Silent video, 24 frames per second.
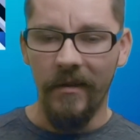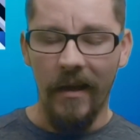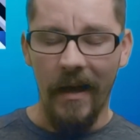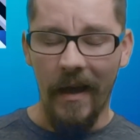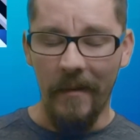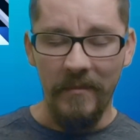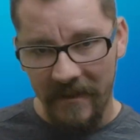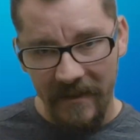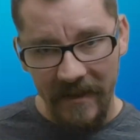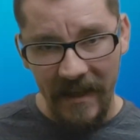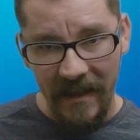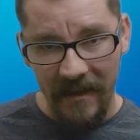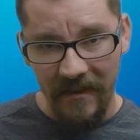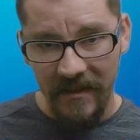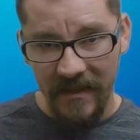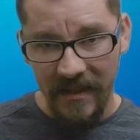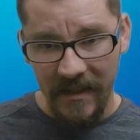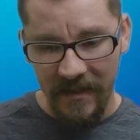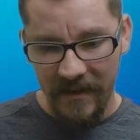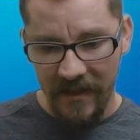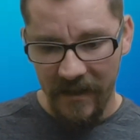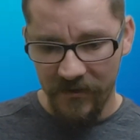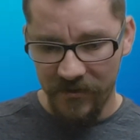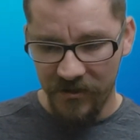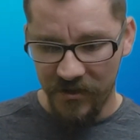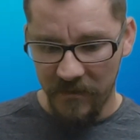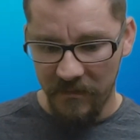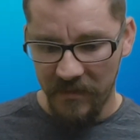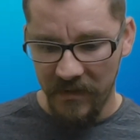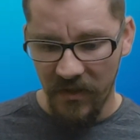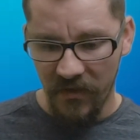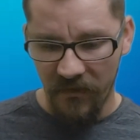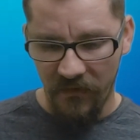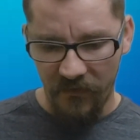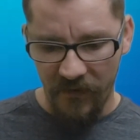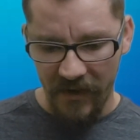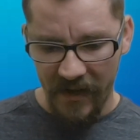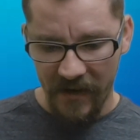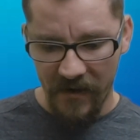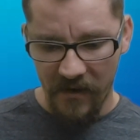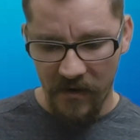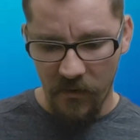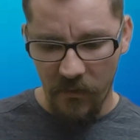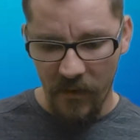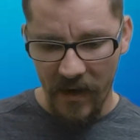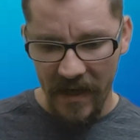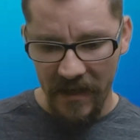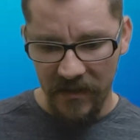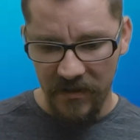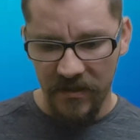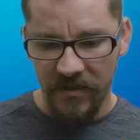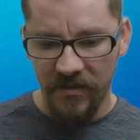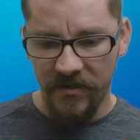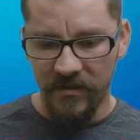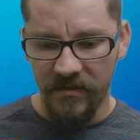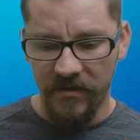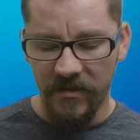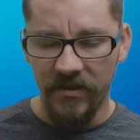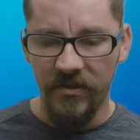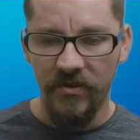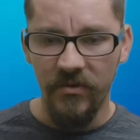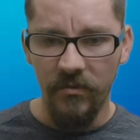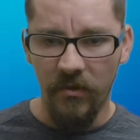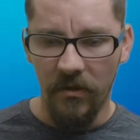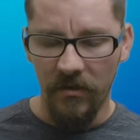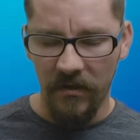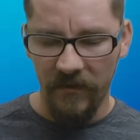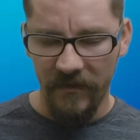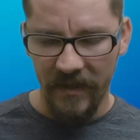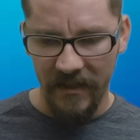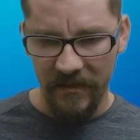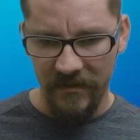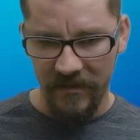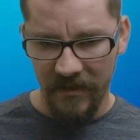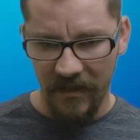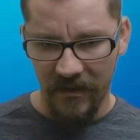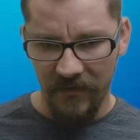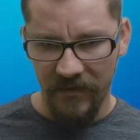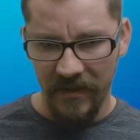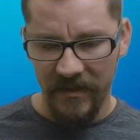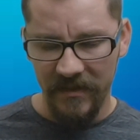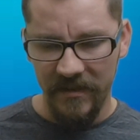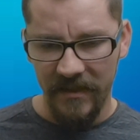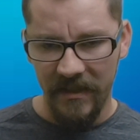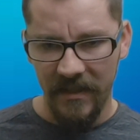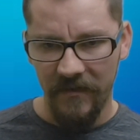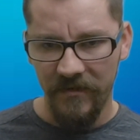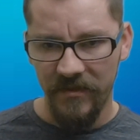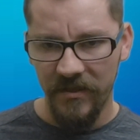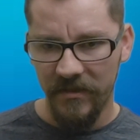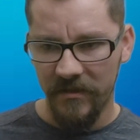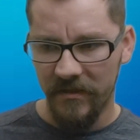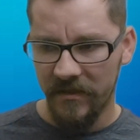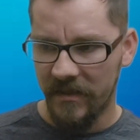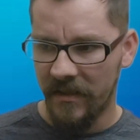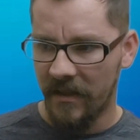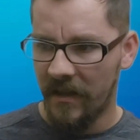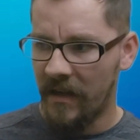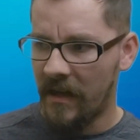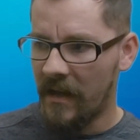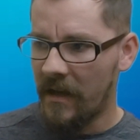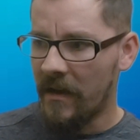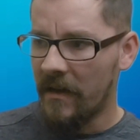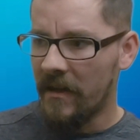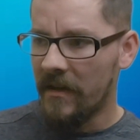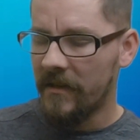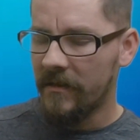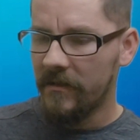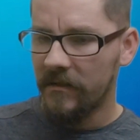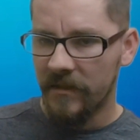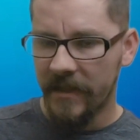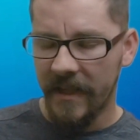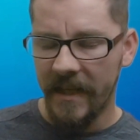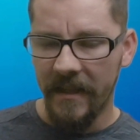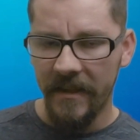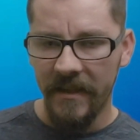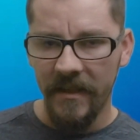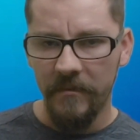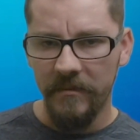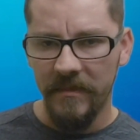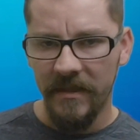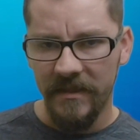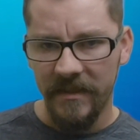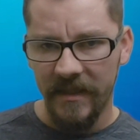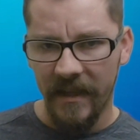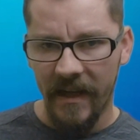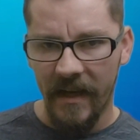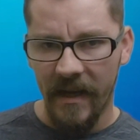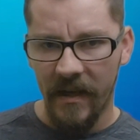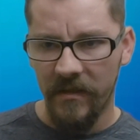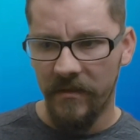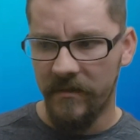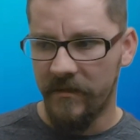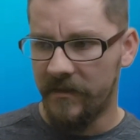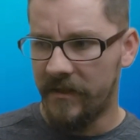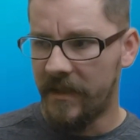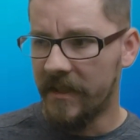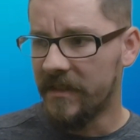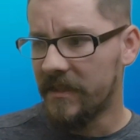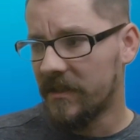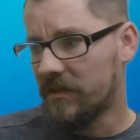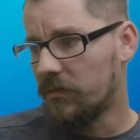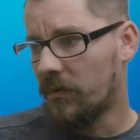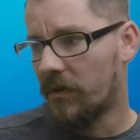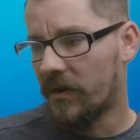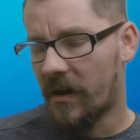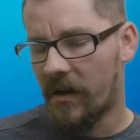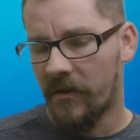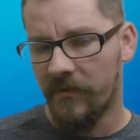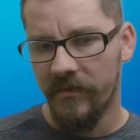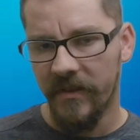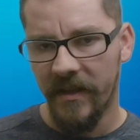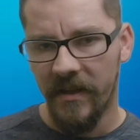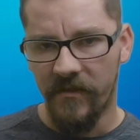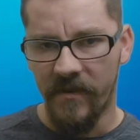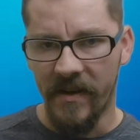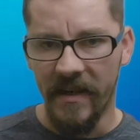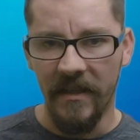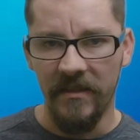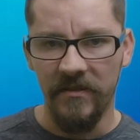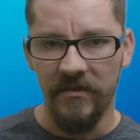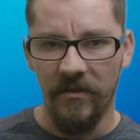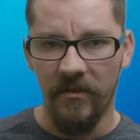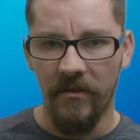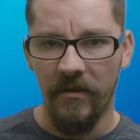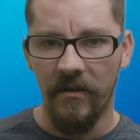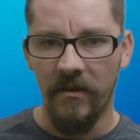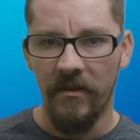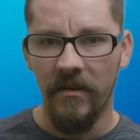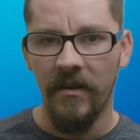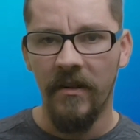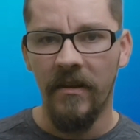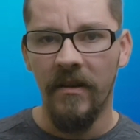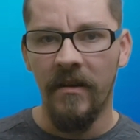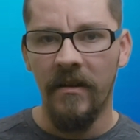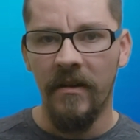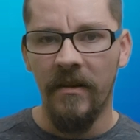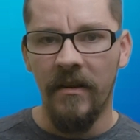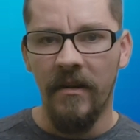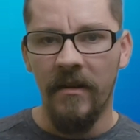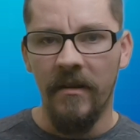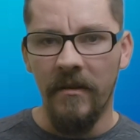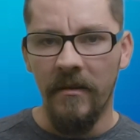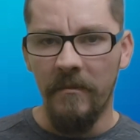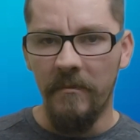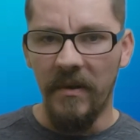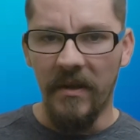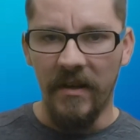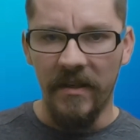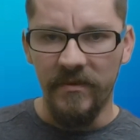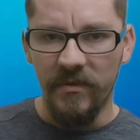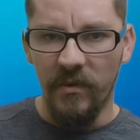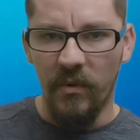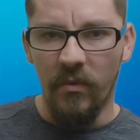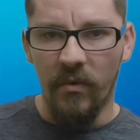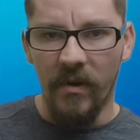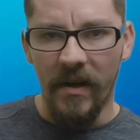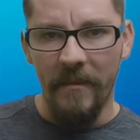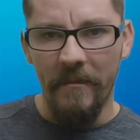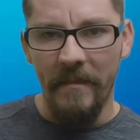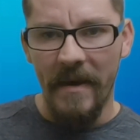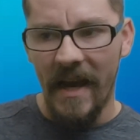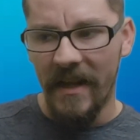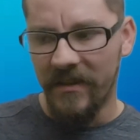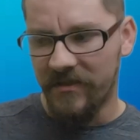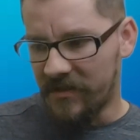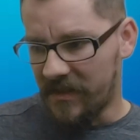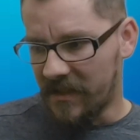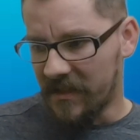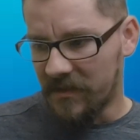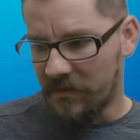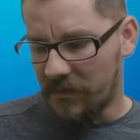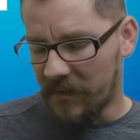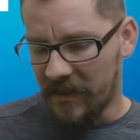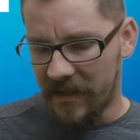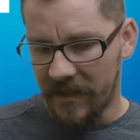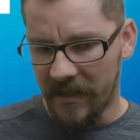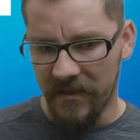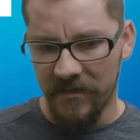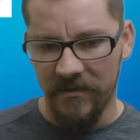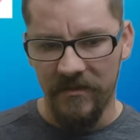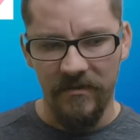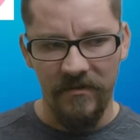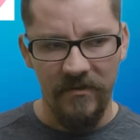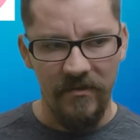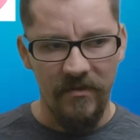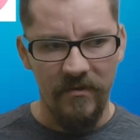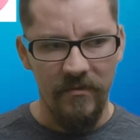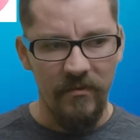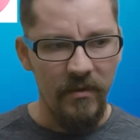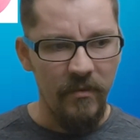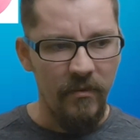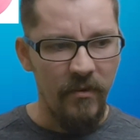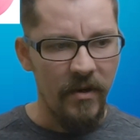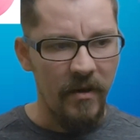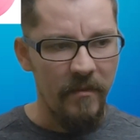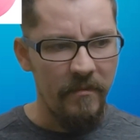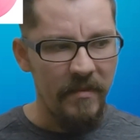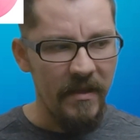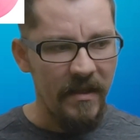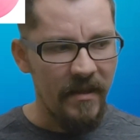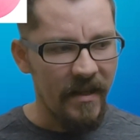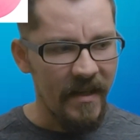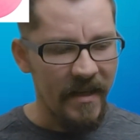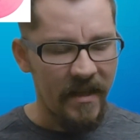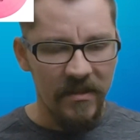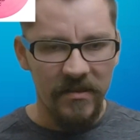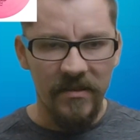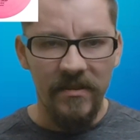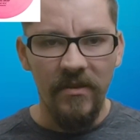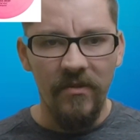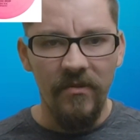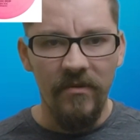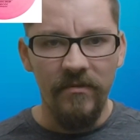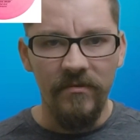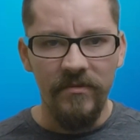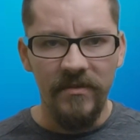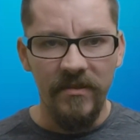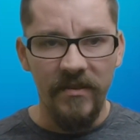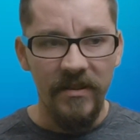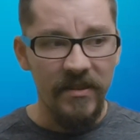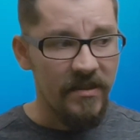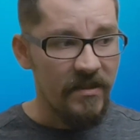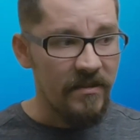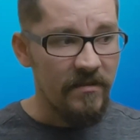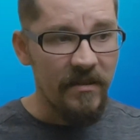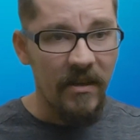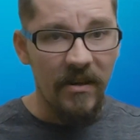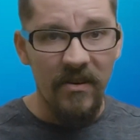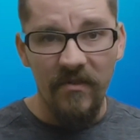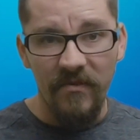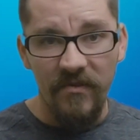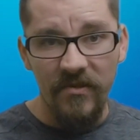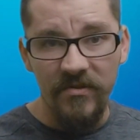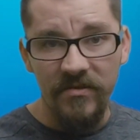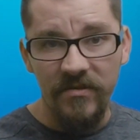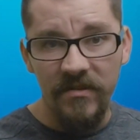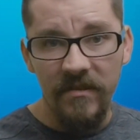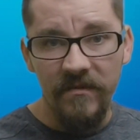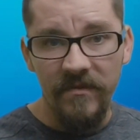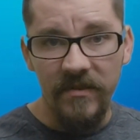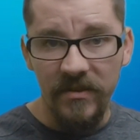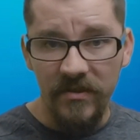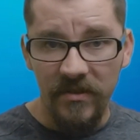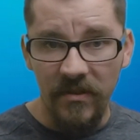I think that there should be a fair way to do all of that stuff, instead of just letting them decide this is what our flight ratings are because we want to match this with this, or we want to be like a zone. So this is our version of the